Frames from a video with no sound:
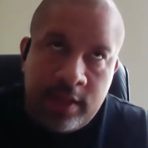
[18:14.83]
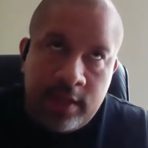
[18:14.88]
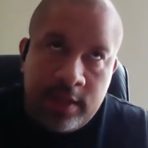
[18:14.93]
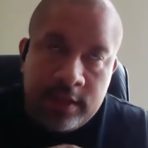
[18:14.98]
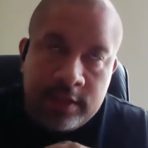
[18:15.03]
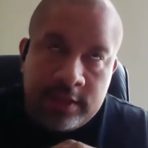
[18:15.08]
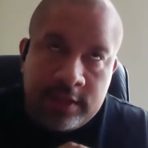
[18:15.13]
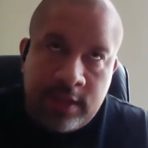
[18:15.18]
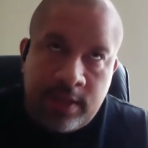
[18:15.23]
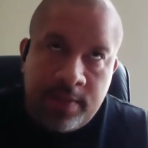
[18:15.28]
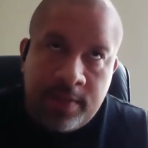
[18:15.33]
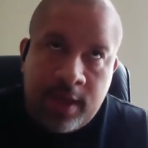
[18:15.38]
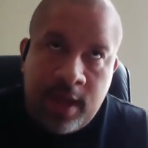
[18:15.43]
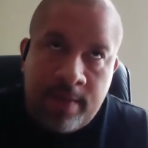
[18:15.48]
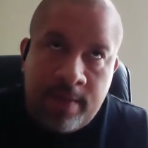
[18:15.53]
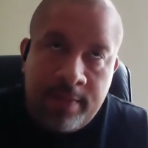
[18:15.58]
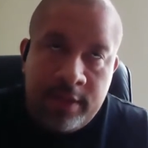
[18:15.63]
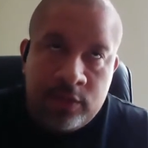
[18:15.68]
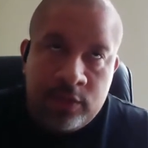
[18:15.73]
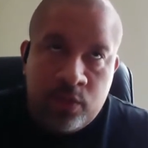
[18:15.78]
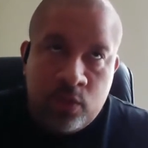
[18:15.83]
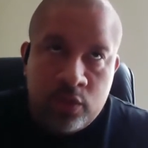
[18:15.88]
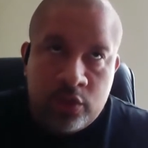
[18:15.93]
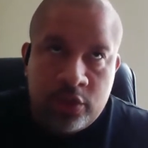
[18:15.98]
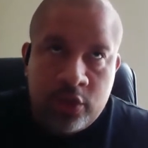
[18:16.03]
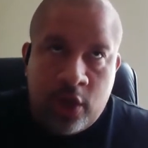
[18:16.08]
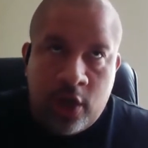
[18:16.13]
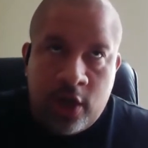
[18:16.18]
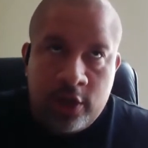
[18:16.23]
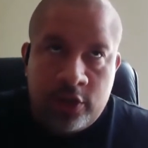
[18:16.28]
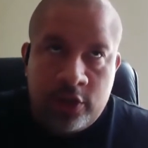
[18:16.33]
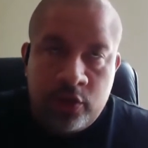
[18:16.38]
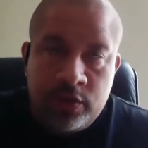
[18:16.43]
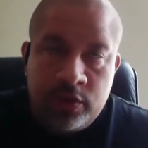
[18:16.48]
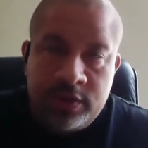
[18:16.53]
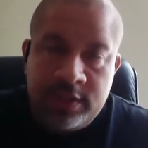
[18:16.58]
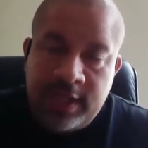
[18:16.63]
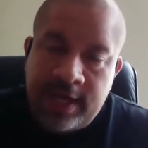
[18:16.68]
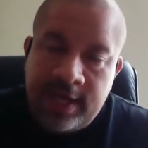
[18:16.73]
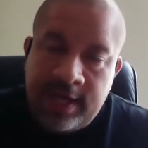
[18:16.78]
some companies will charge you
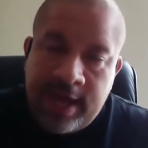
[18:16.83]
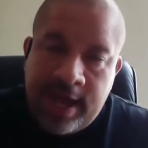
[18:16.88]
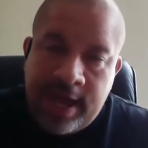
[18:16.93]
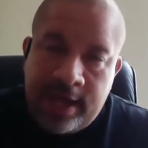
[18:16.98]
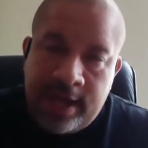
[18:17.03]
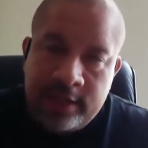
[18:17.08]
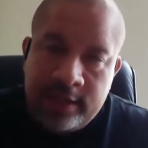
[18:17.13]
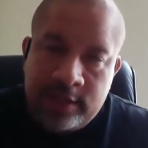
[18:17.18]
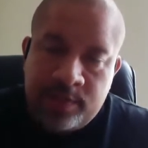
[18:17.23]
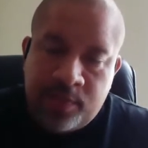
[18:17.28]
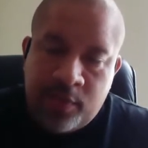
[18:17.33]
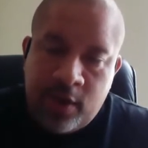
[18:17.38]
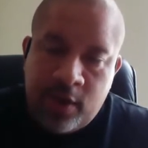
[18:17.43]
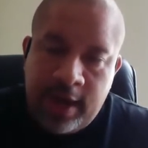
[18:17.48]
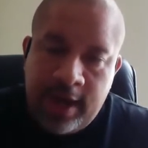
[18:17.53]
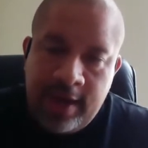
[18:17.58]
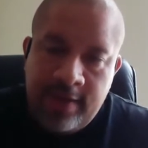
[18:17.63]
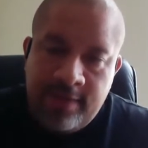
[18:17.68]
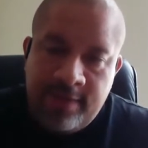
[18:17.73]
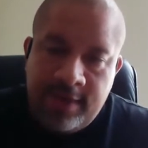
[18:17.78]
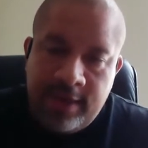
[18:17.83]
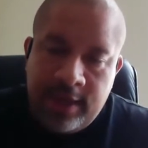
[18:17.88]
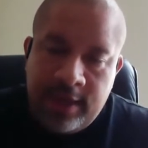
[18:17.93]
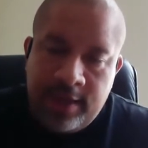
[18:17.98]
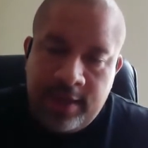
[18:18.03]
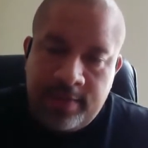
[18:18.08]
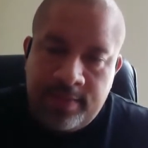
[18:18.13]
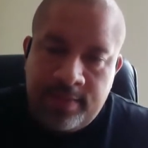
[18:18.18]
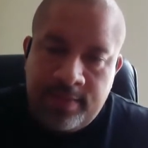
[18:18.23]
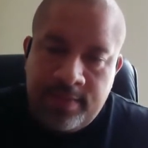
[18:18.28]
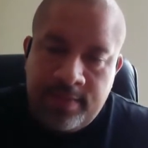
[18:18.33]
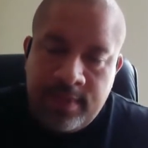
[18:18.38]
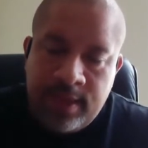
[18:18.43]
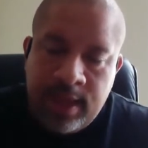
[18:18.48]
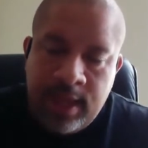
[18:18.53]
$10 per AVM.